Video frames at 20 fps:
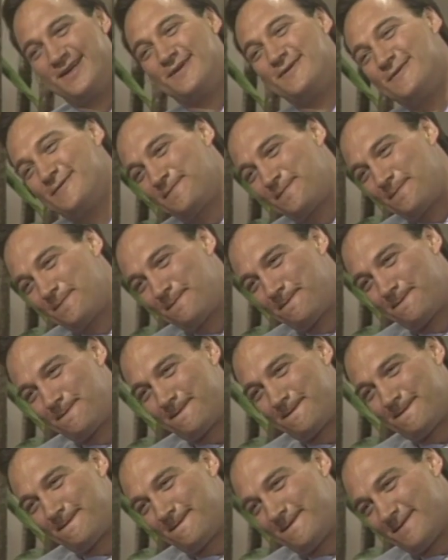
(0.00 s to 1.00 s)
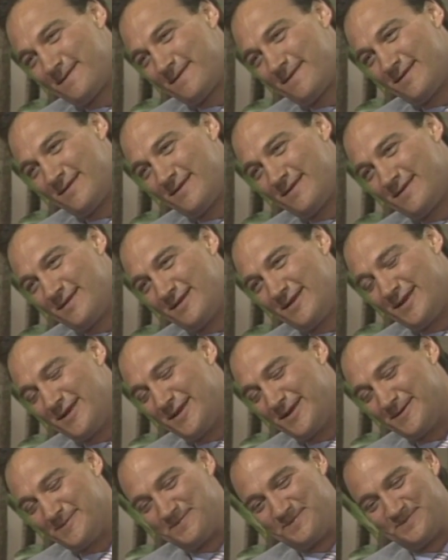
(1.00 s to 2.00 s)
dear and so sweet yeah.
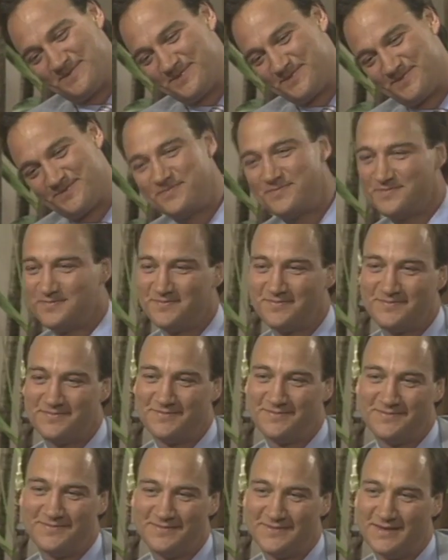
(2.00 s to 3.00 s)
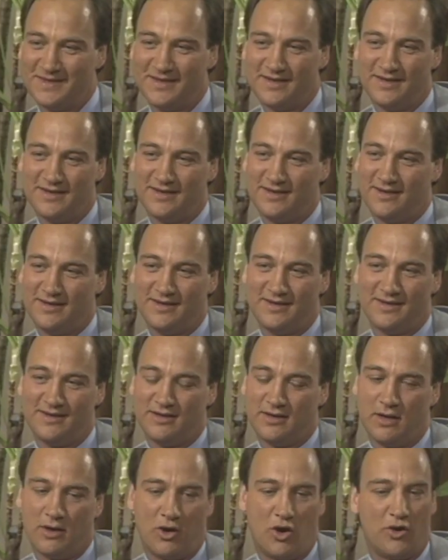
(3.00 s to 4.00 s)
when he made up to me for that.
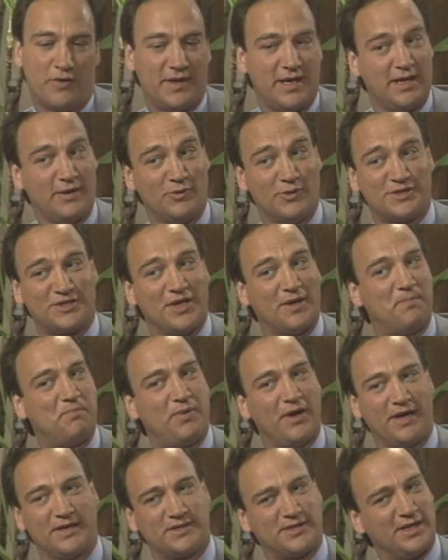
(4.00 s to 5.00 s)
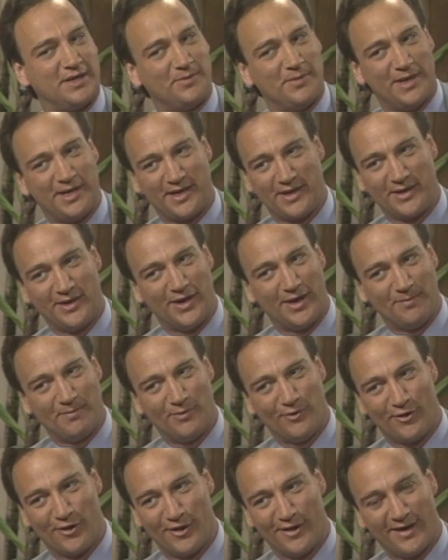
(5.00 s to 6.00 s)
Oh, he I, was the best at making up,
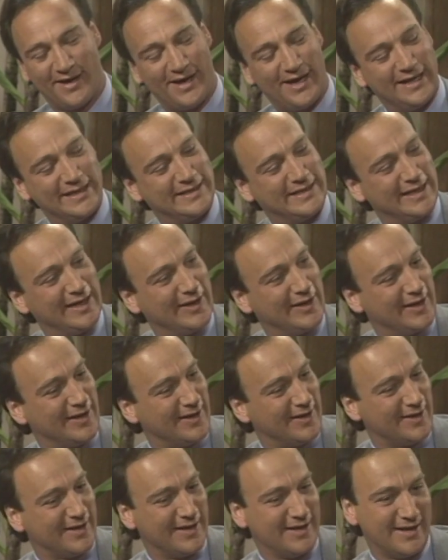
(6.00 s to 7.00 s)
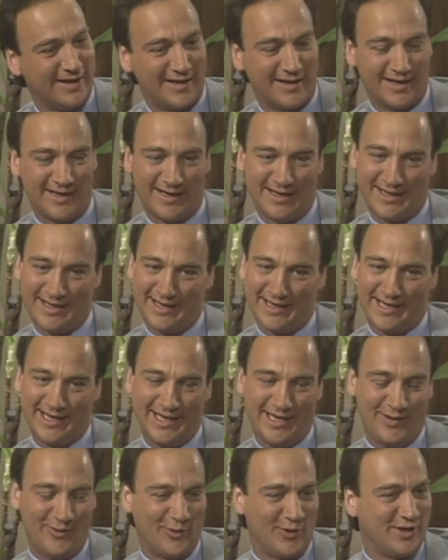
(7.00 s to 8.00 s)
boy. I'll tell you.
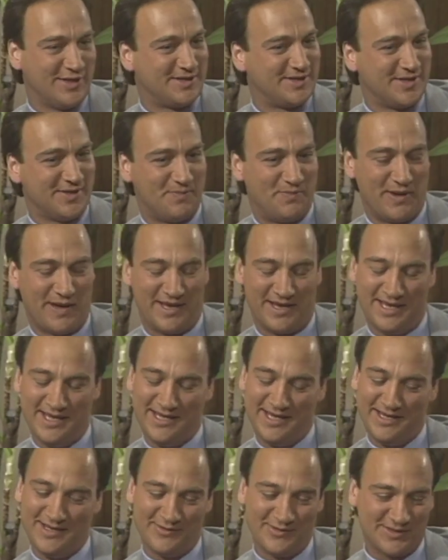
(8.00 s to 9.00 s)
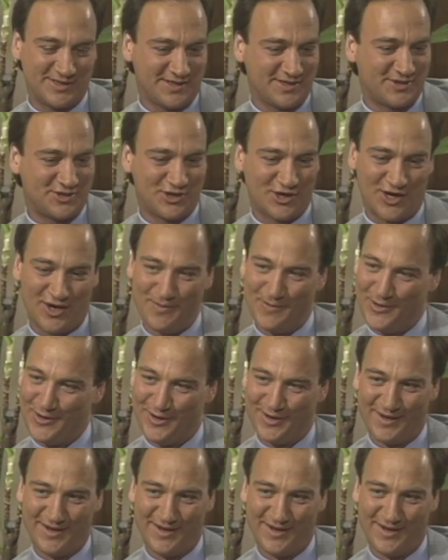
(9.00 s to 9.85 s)
He was the he was a charmer.